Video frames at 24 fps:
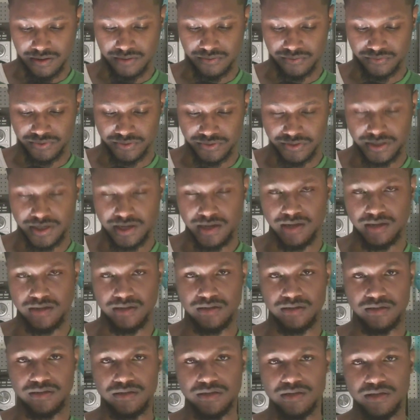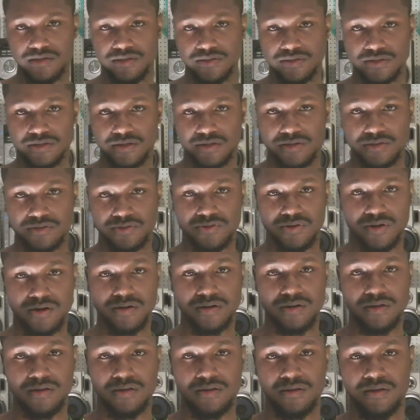retain against
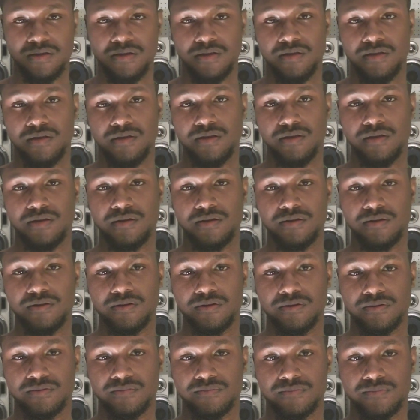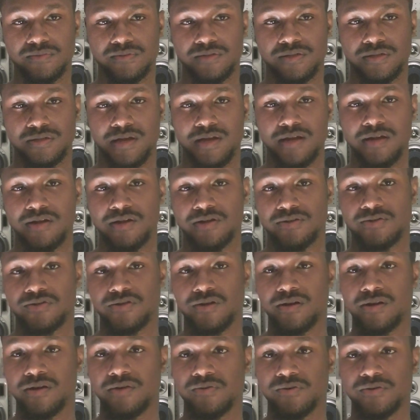Andrade. And tonight,
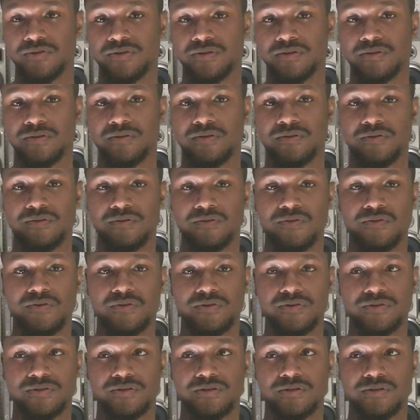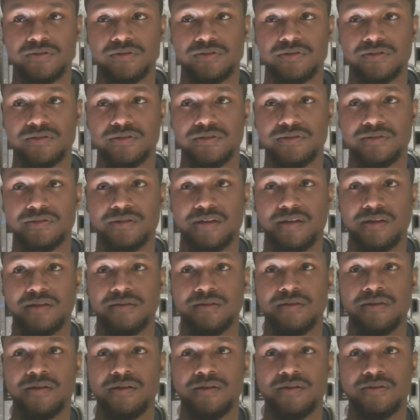Andrade wasn't alone, of course, because it seems
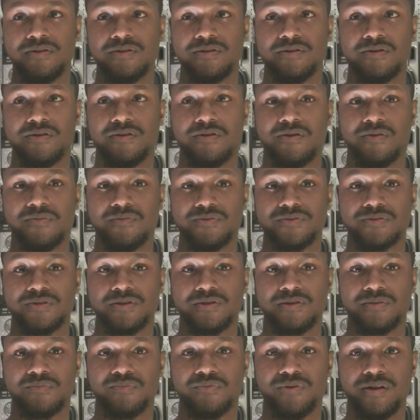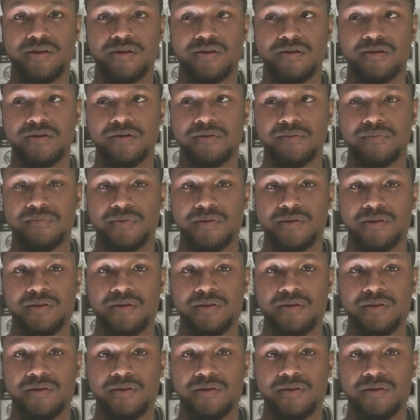like they're almost going to break up